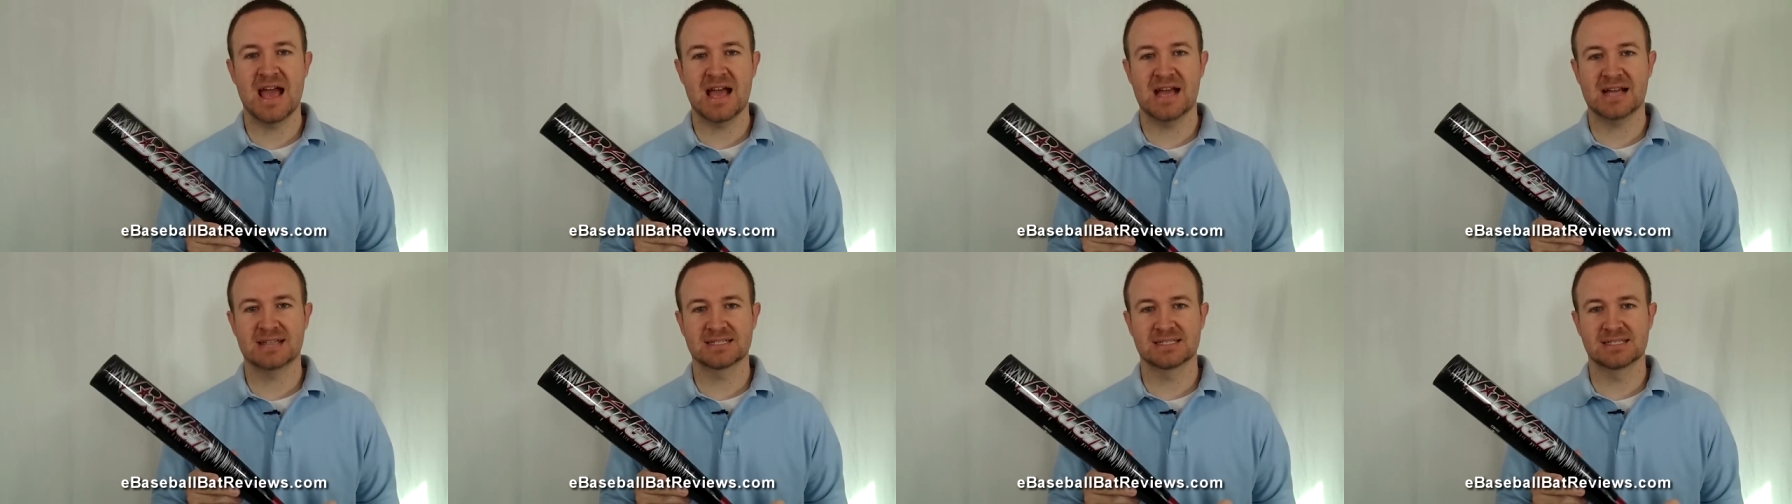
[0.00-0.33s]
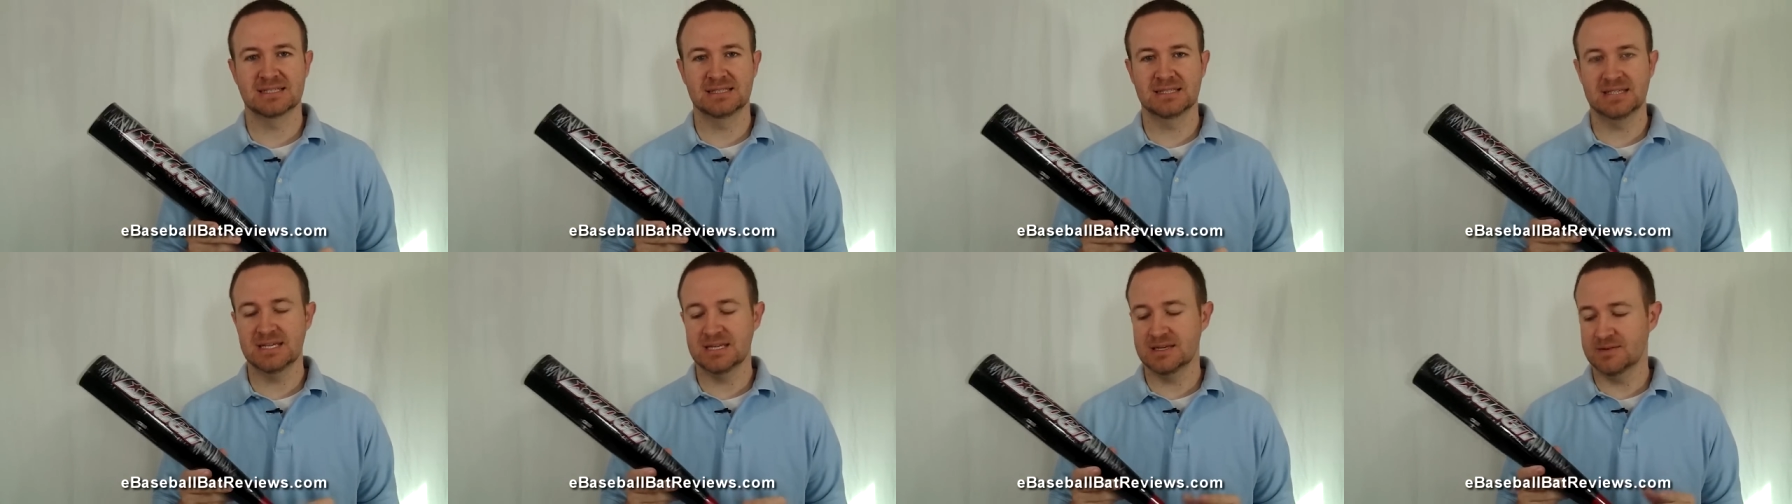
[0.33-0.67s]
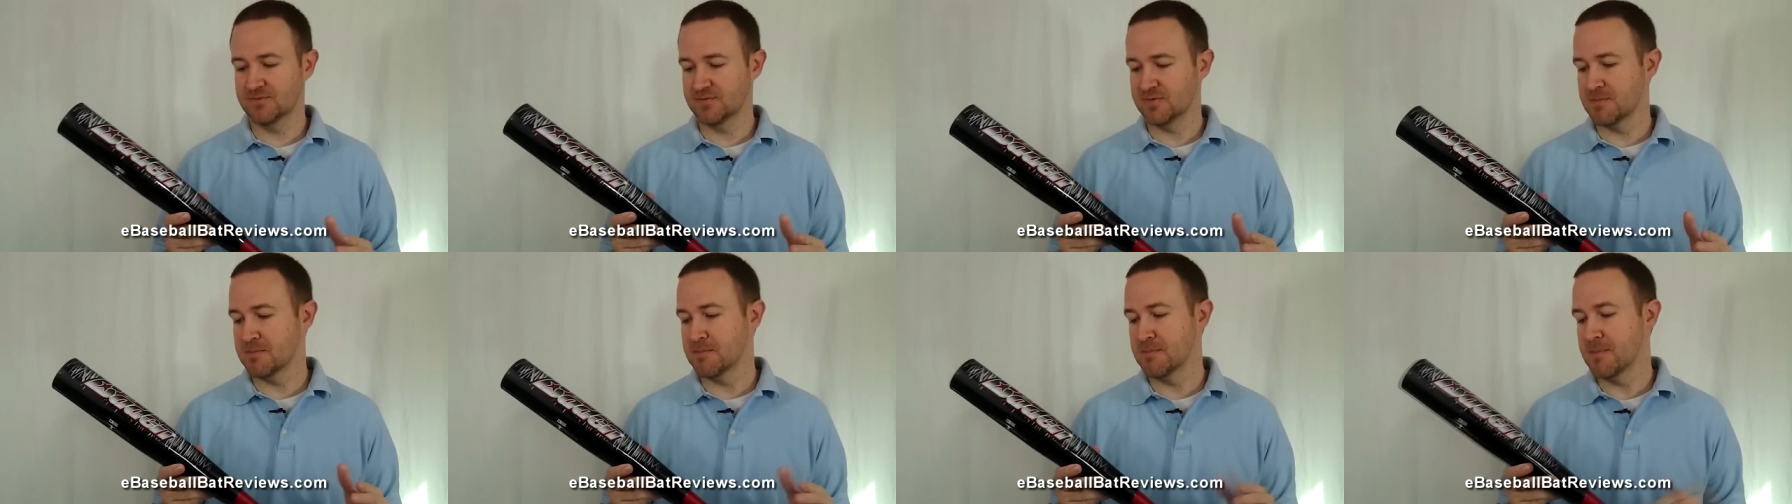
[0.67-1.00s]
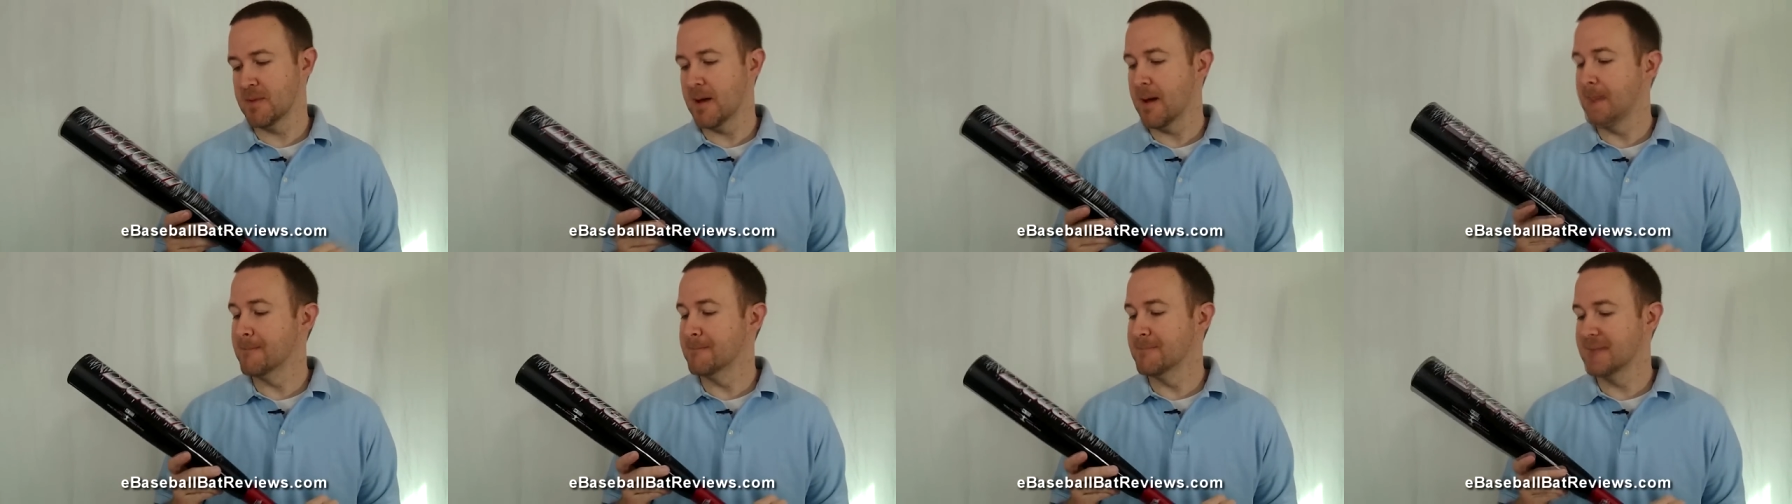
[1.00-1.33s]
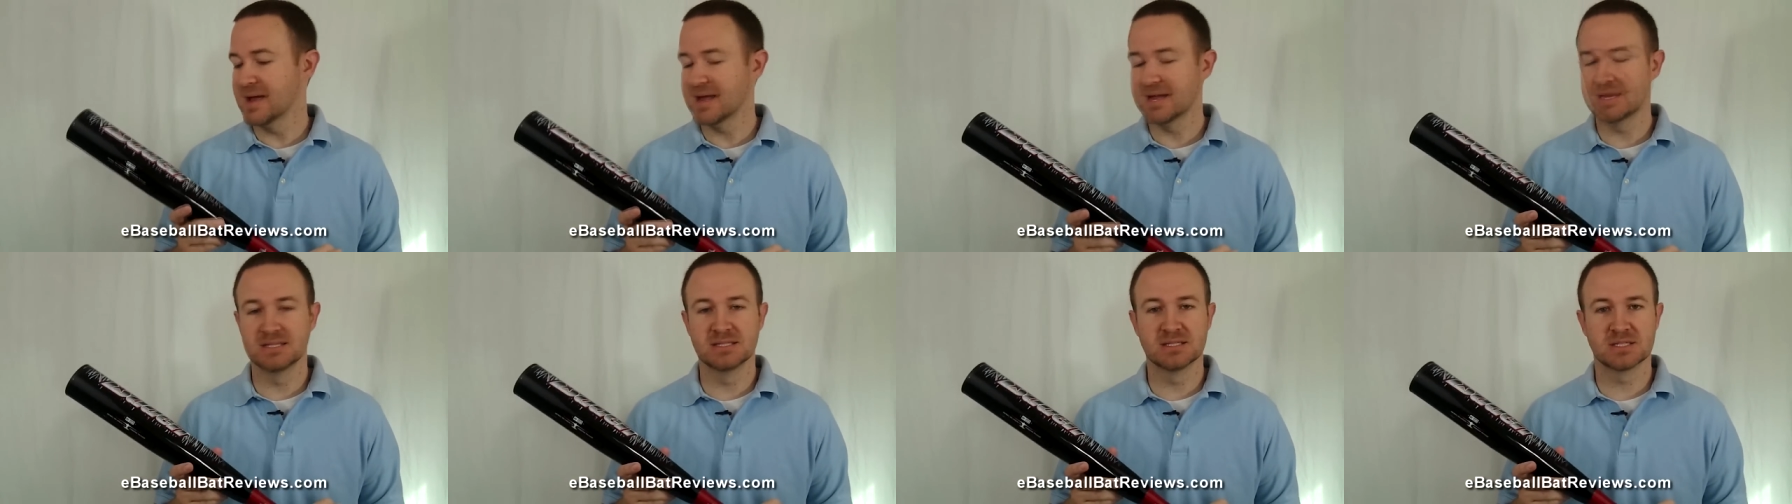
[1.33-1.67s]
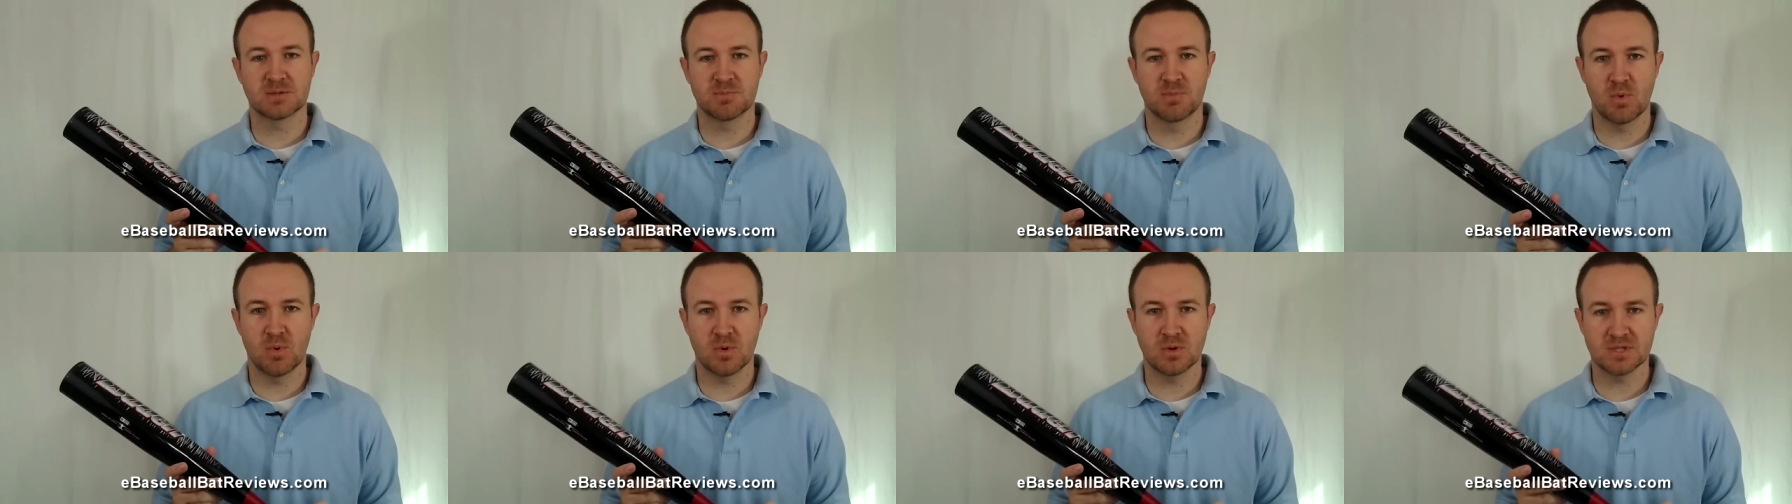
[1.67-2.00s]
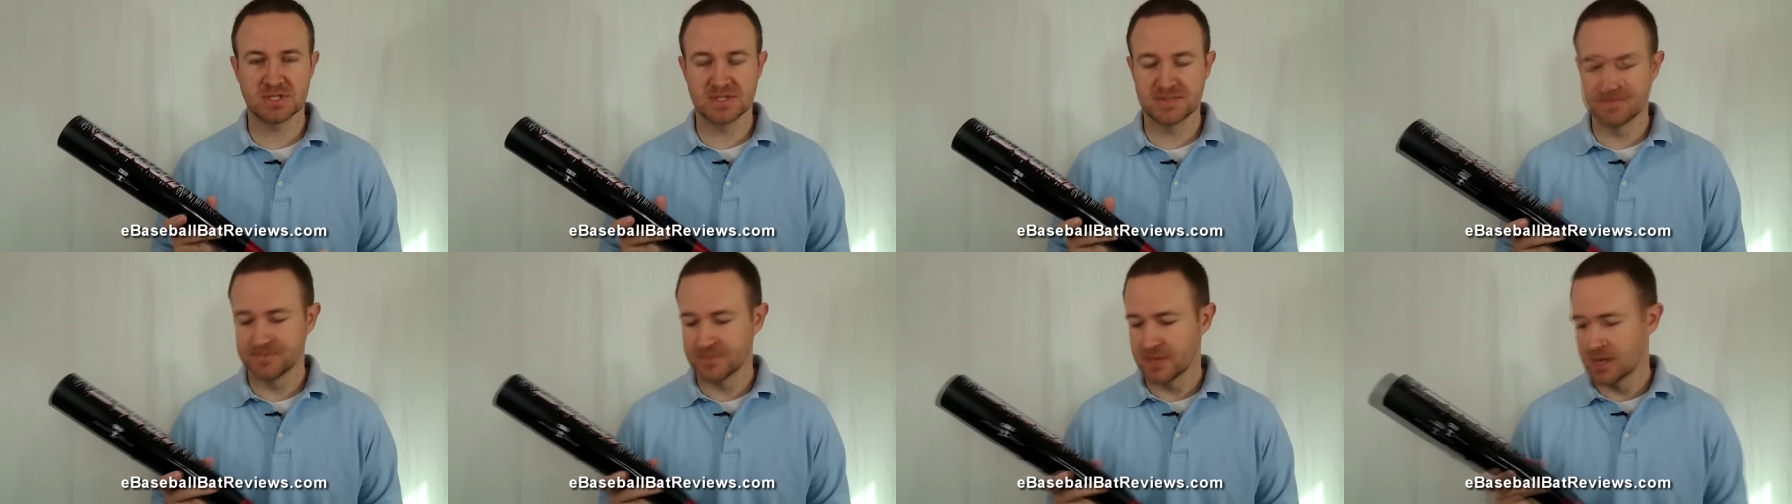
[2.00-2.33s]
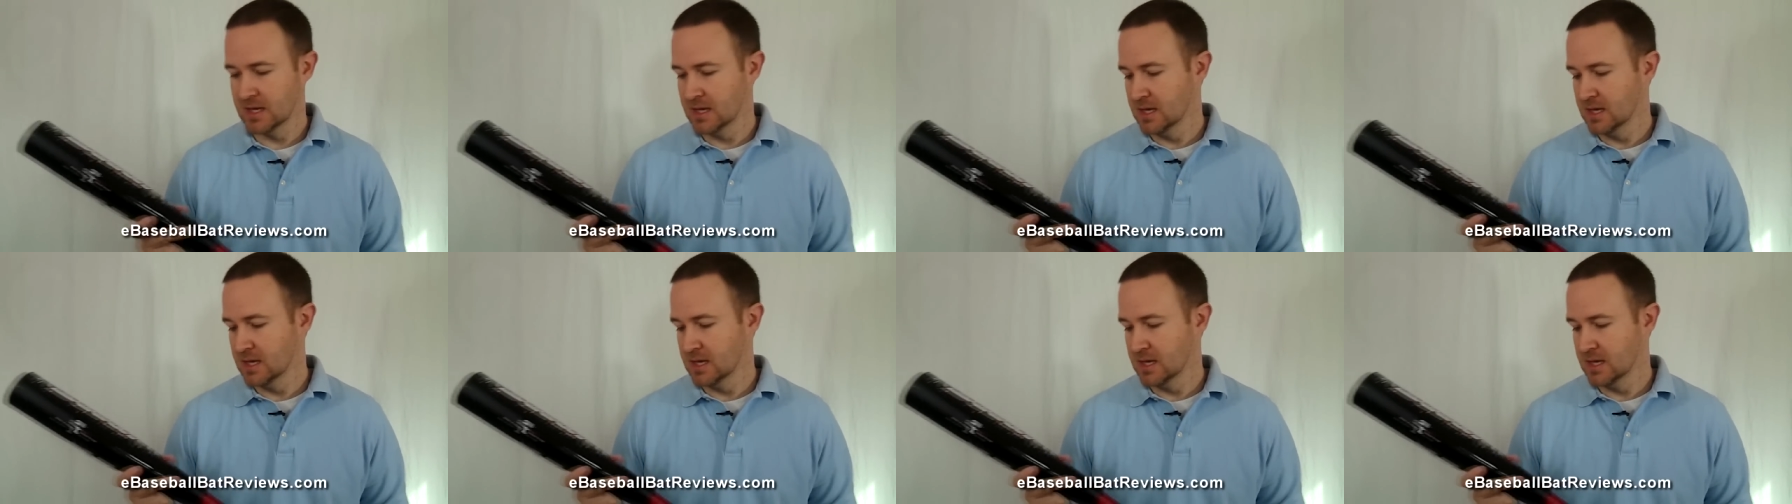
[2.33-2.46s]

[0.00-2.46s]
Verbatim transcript: Axe Elite from Baden Sports